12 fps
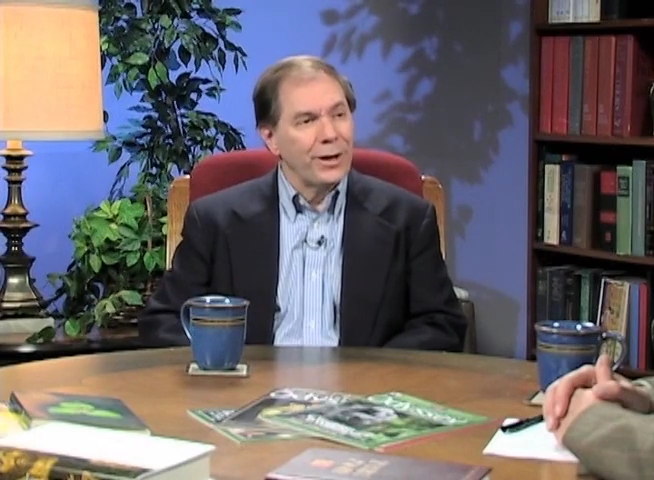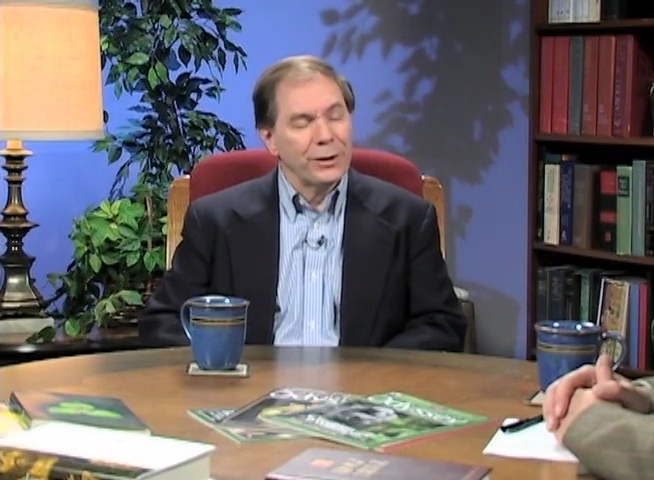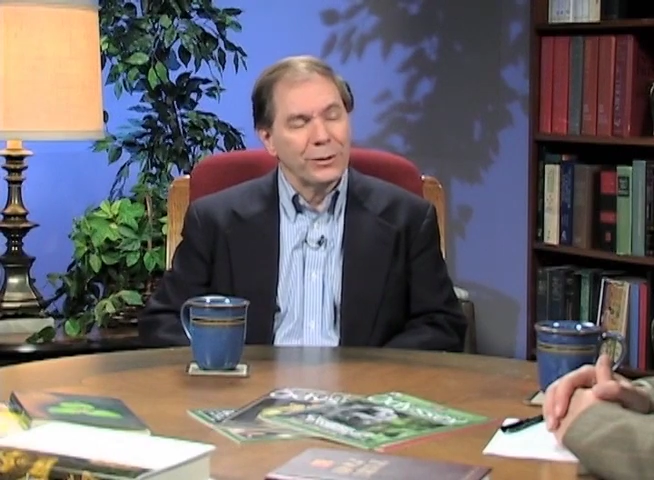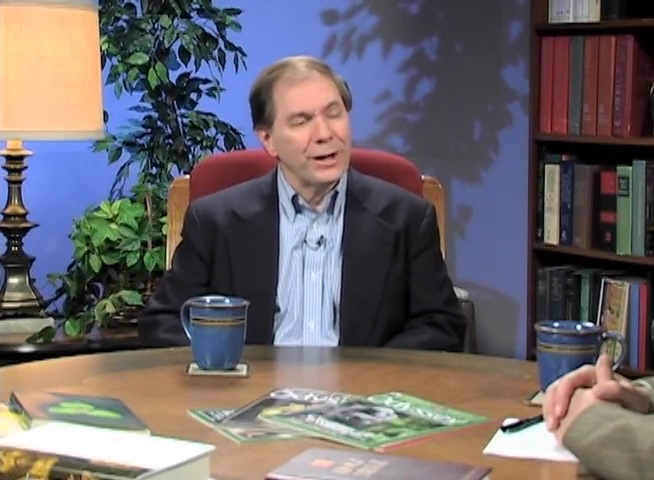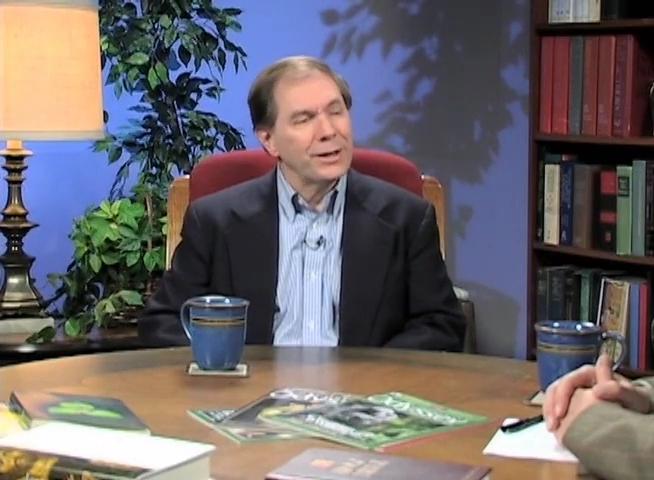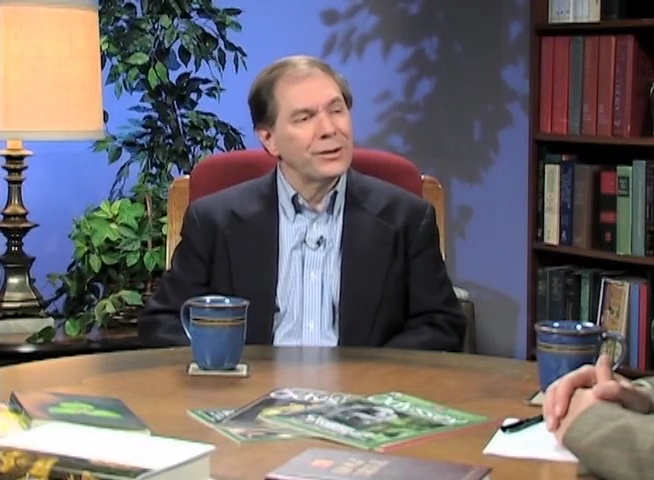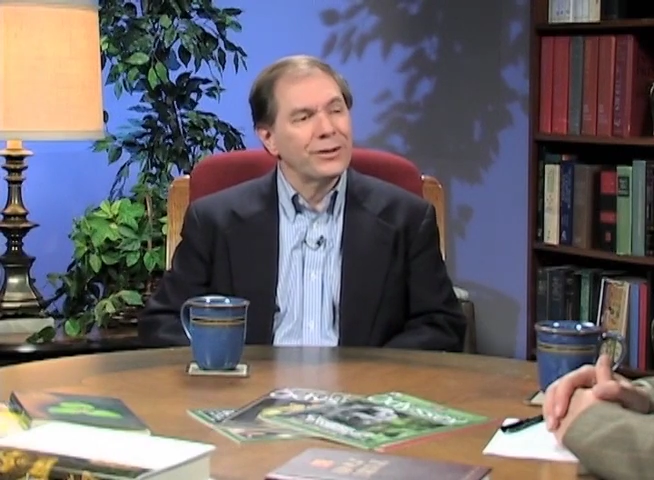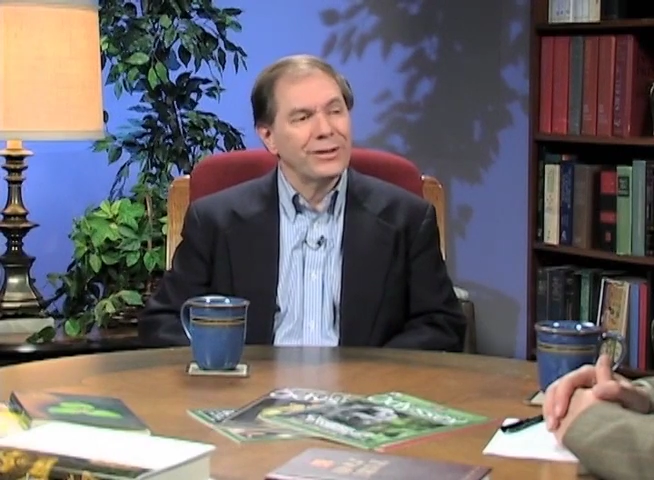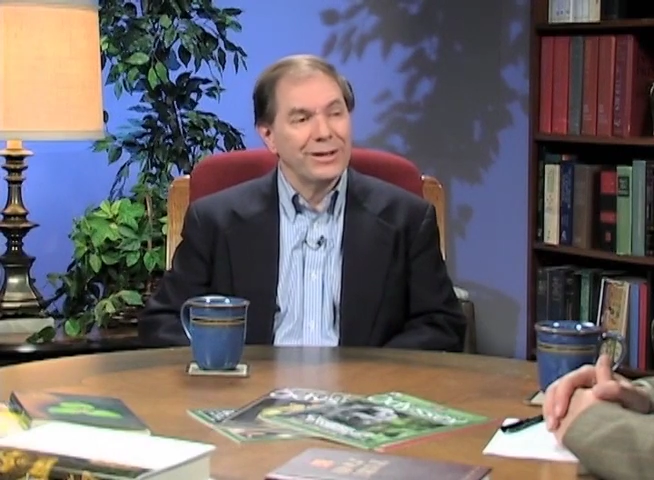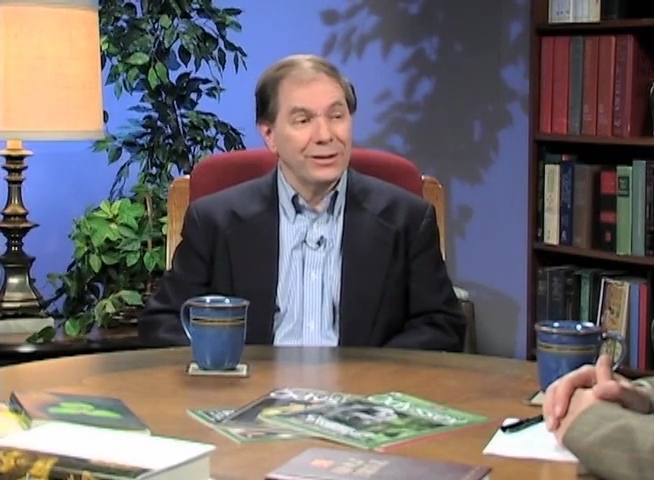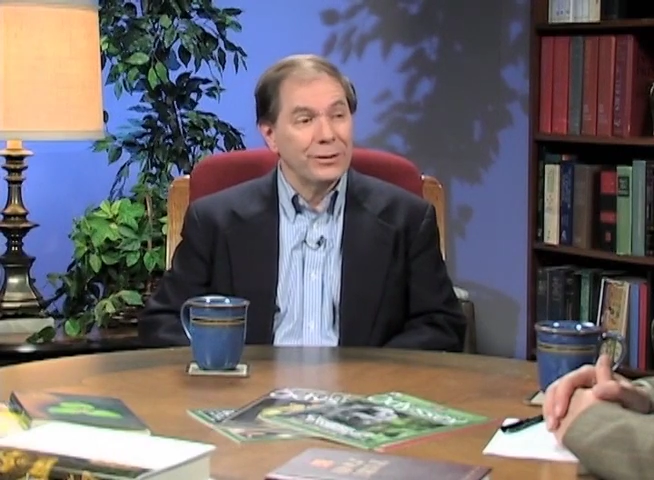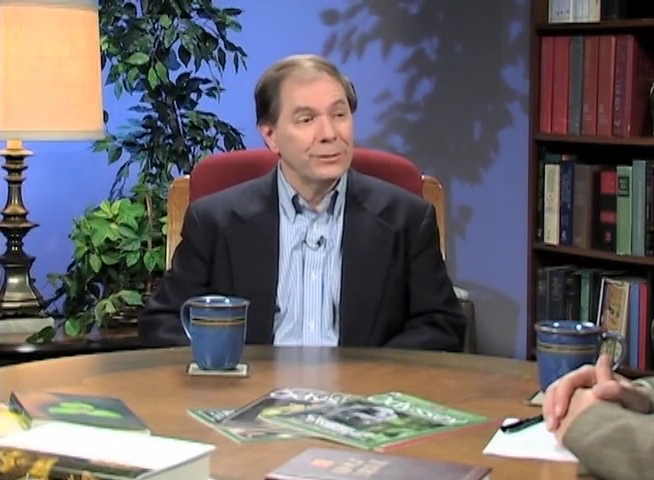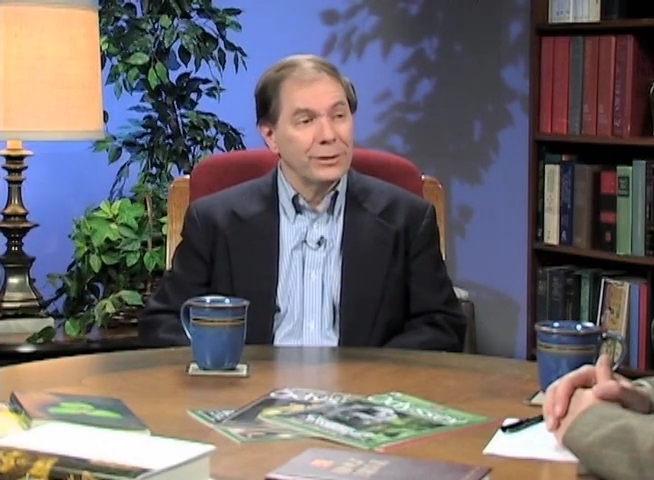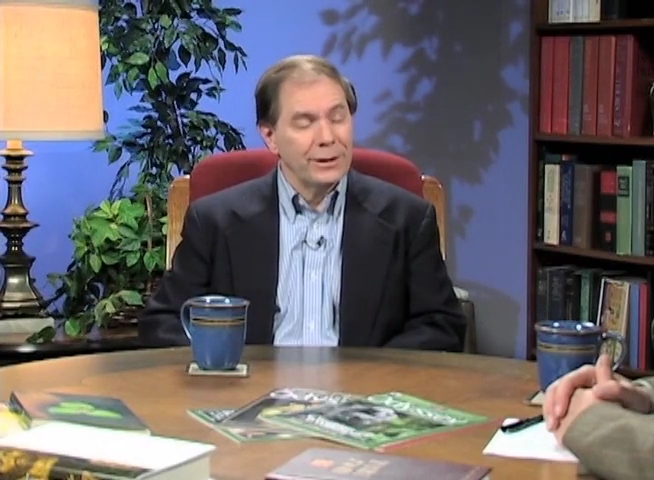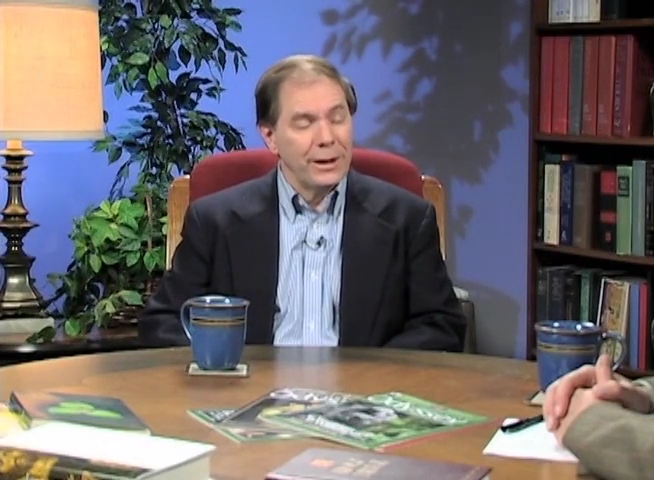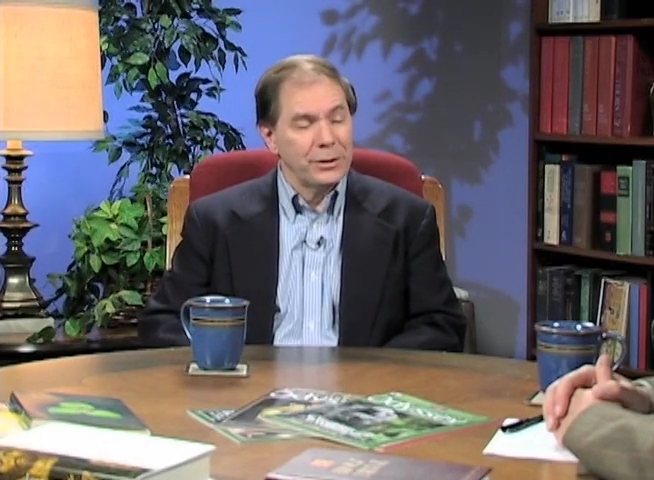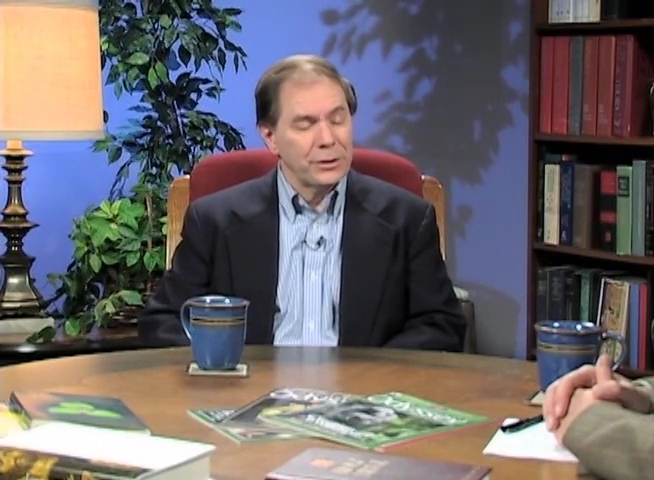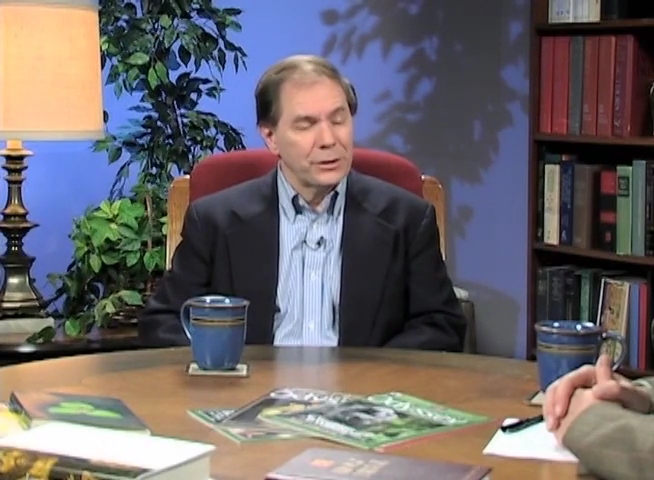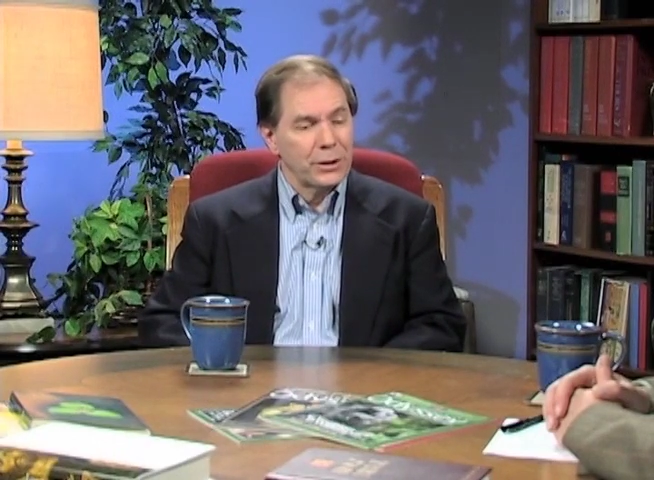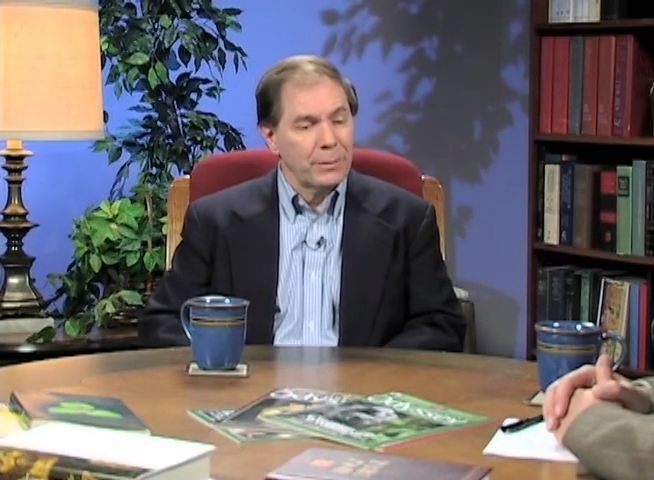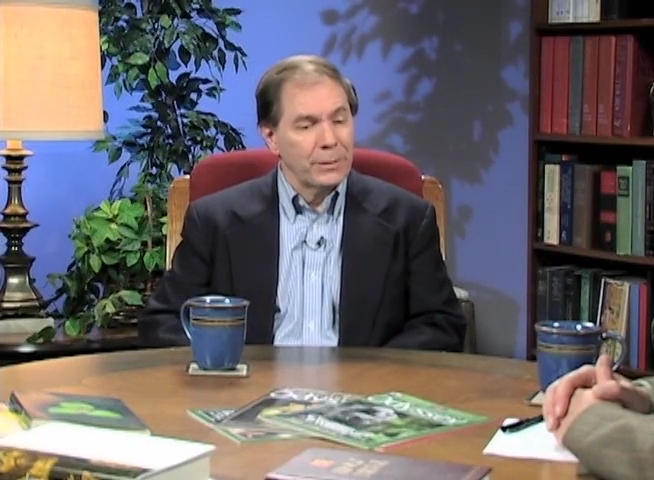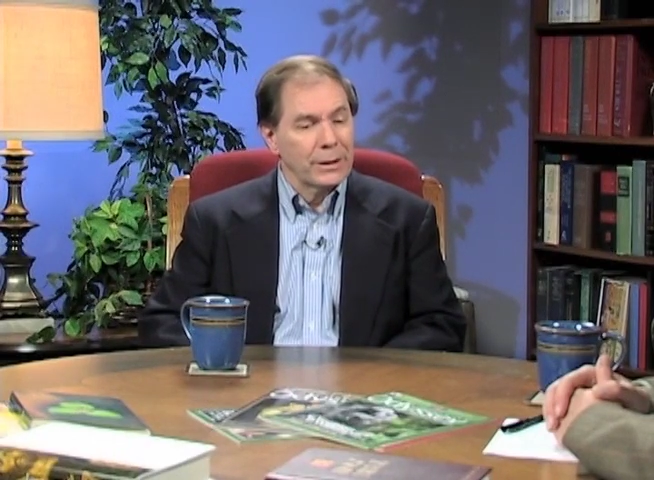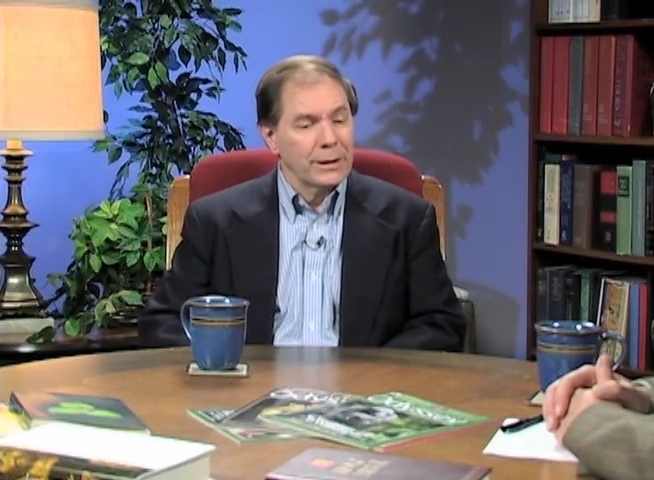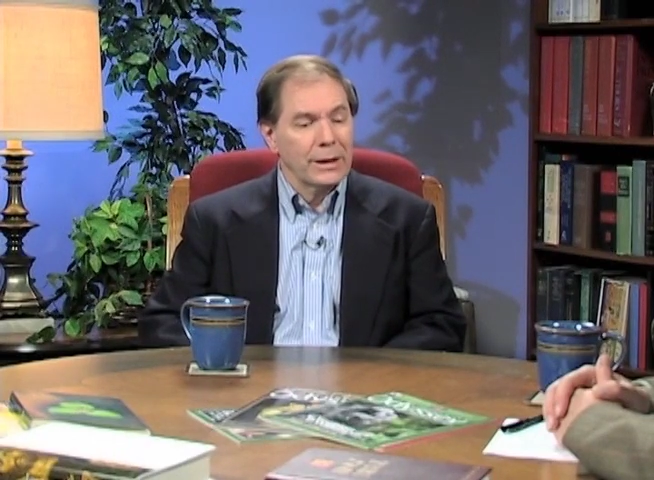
that graciously given relationship.